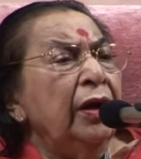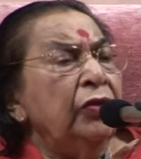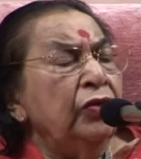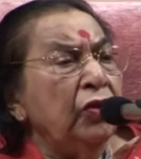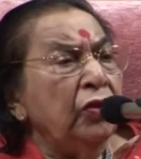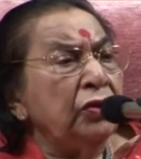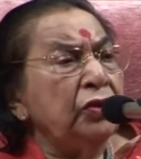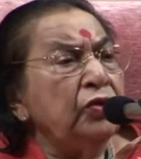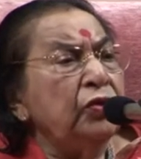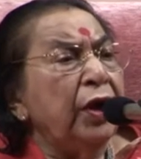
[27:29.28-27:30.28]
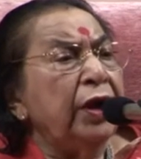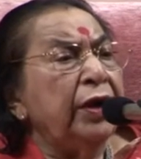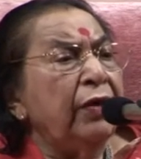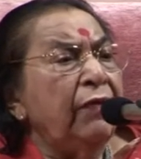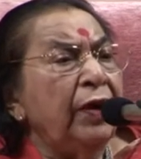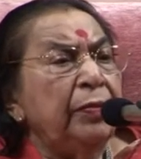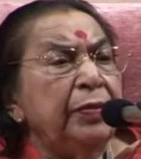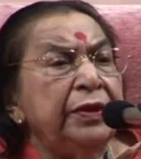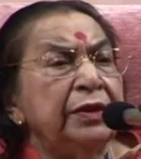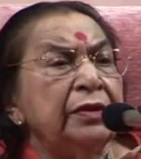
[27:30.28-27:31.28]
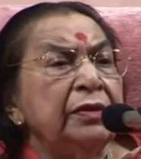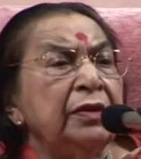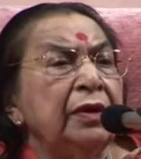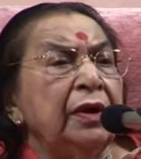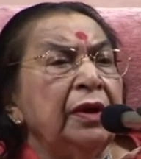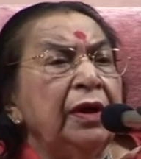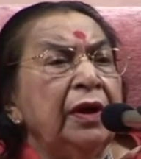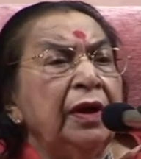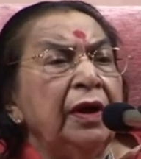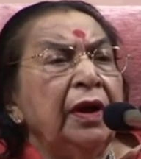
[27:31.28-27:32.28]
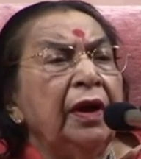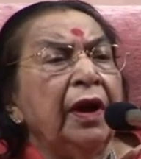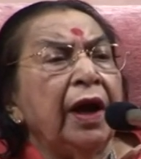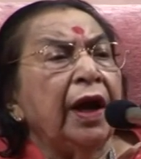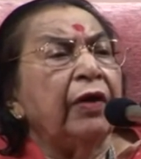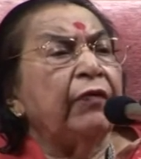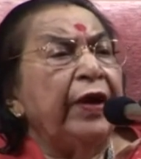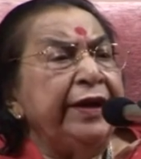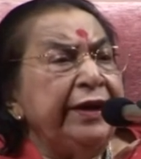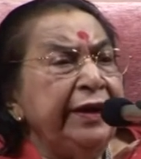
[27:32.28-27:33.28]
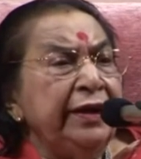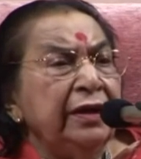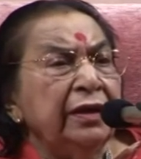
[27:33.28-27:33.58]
Those who are developed are fighting.